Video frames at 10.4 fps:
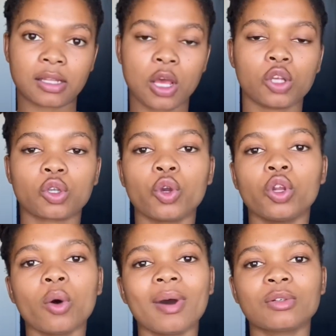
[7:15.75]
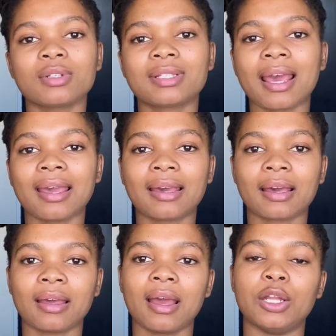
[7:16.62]
So you don't want to take
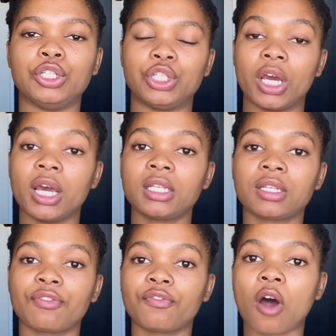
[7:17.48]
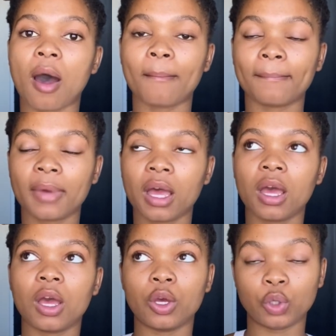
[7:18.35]
dirt from
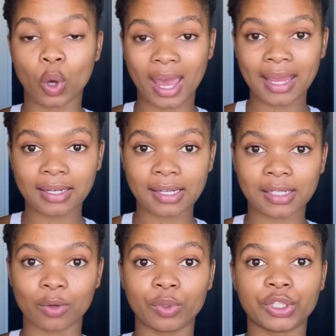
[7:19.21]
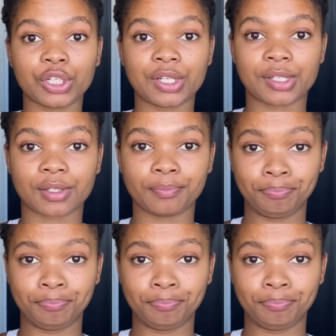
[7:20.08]
your anus, which is